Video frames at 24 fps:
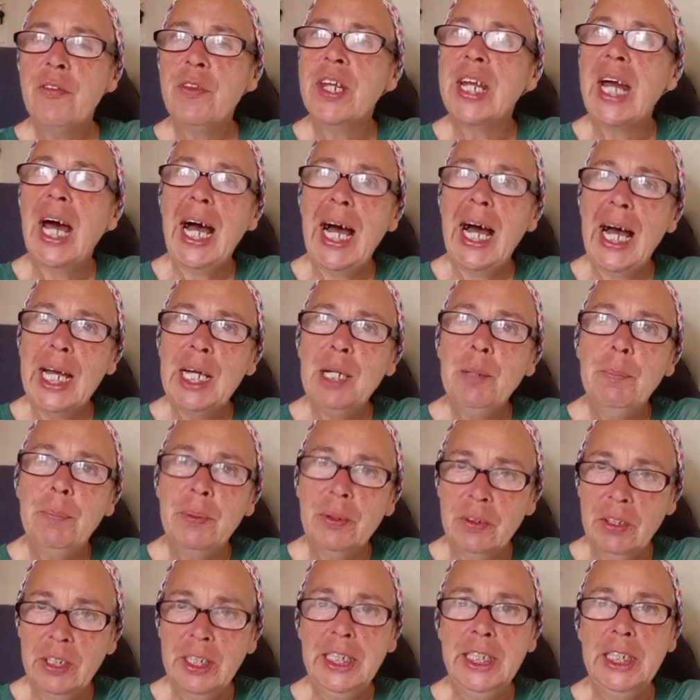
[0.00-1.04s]
that I
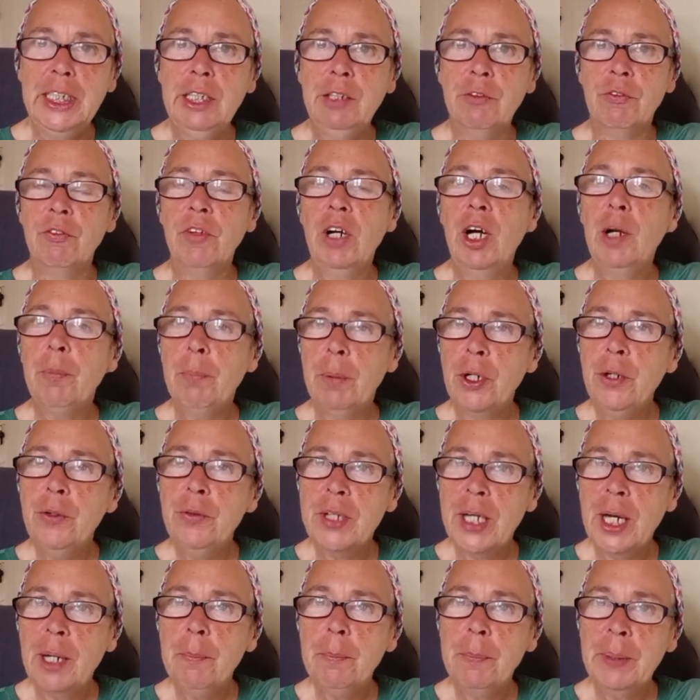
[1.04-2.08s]
believe
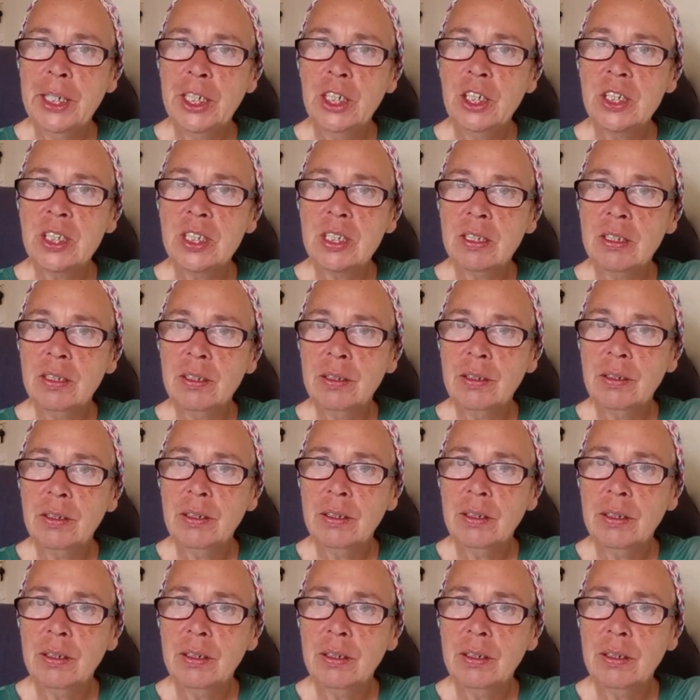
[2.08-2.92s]
about that person?